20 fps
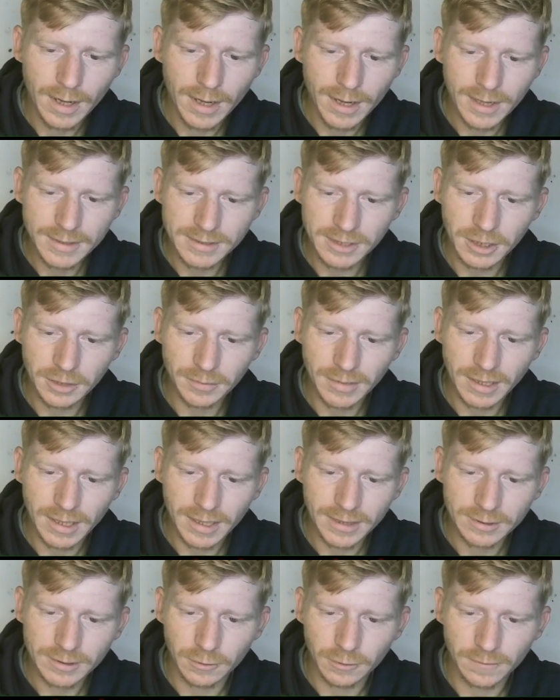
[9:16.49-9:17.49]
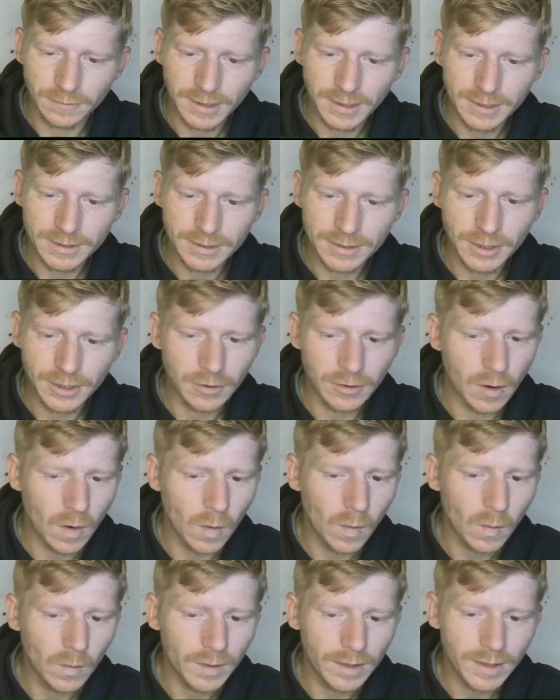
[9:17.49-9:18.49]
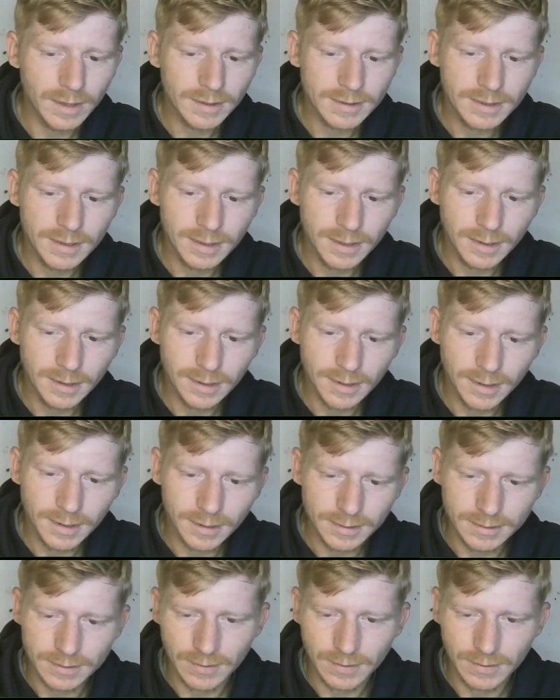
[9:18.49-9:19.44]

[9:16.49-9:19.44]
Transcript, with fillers: Is he going to be getting stuff eaten? Oh yes he is.